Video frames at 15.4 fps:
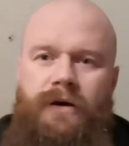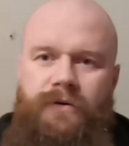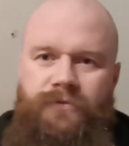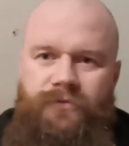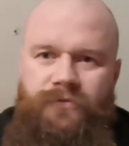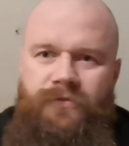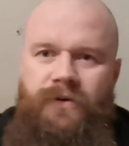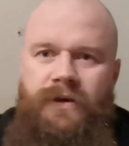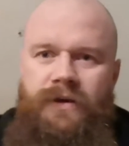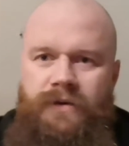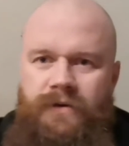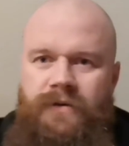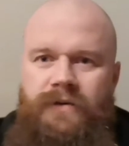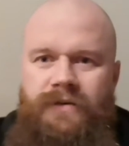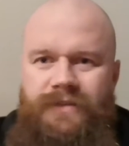of
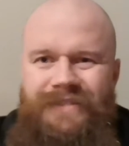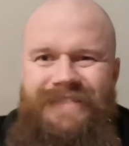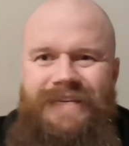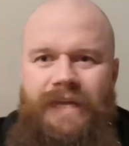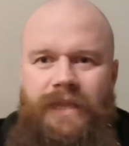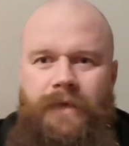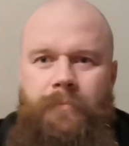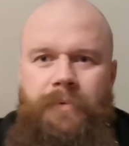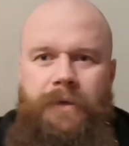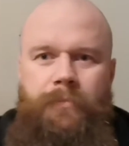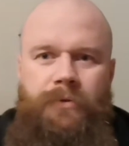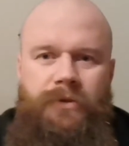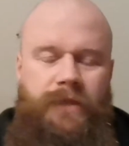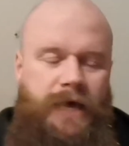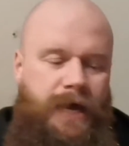telling
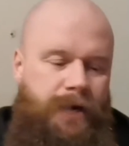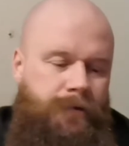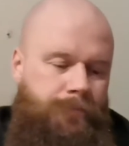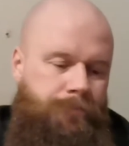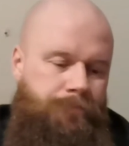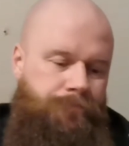people that.